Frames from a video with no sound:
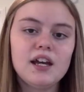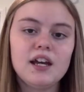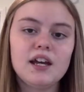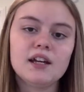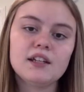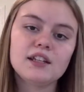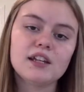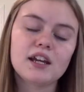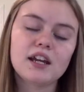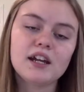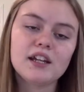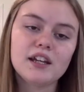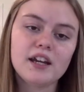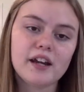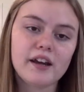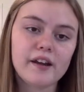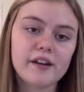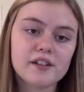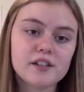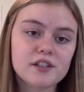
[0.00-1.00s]
And then kind of
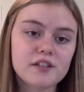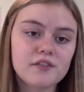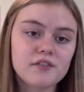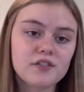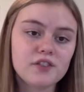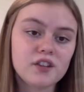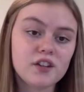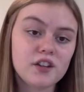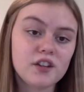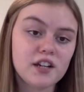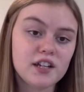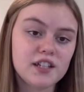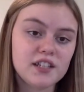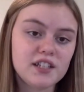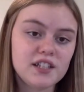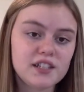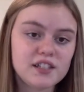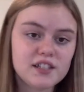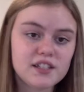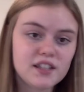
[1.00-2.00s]
ask for their
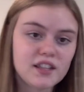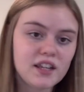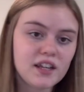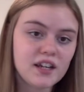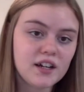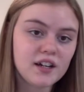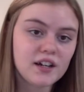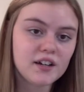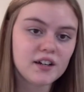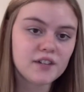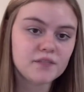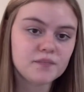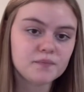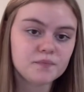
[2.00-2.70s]
ideas there.